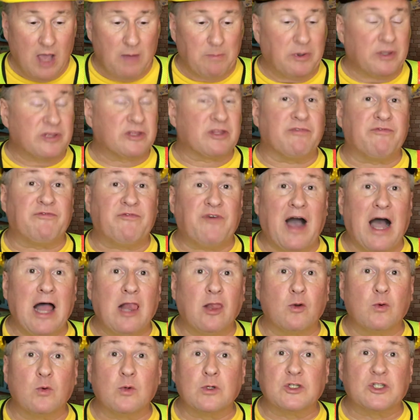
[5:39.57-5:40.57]
but the
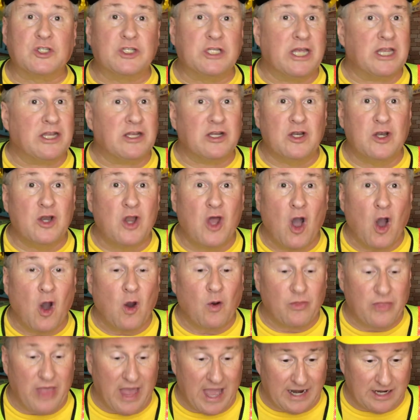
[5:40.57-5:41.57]
followers didn't
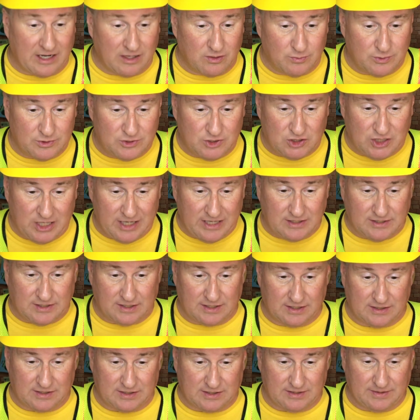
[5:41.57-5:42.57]
know that it was
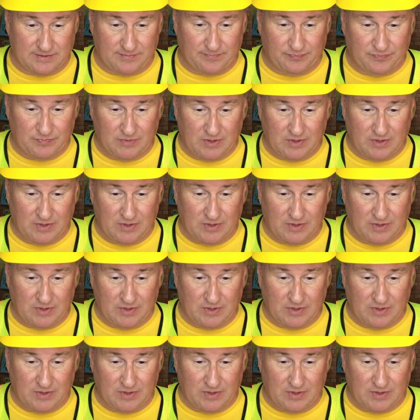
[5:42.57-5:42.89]
Jesus.